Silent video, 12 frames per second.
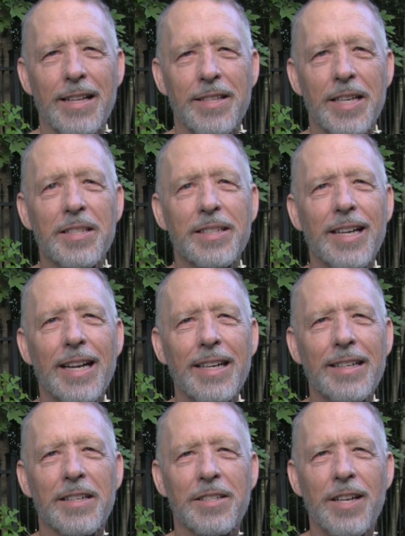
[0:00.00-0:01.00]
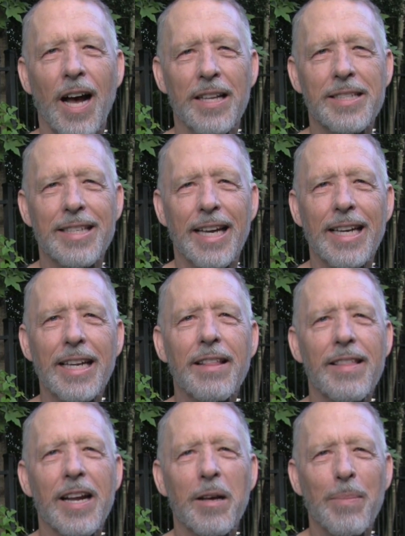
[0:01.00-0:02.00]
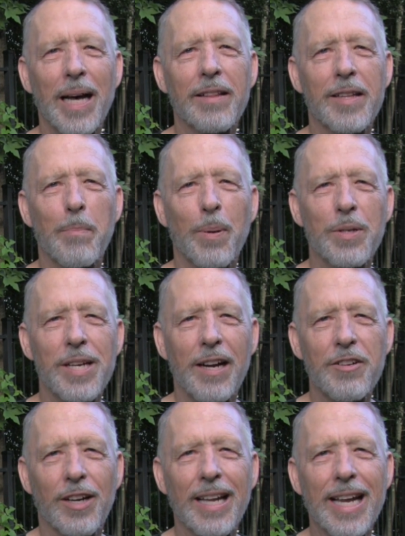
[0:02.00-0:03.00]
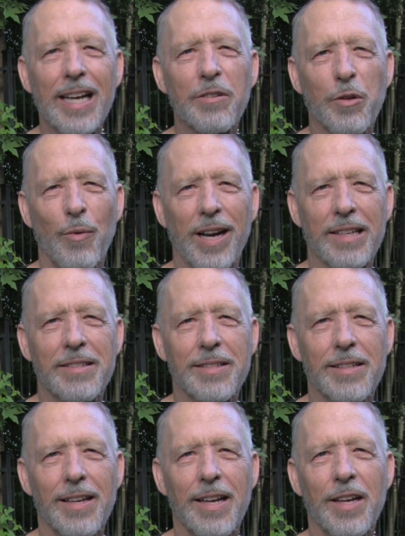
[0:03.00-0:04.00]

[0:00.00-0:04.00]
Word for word: This study does not say anything about the potential health risks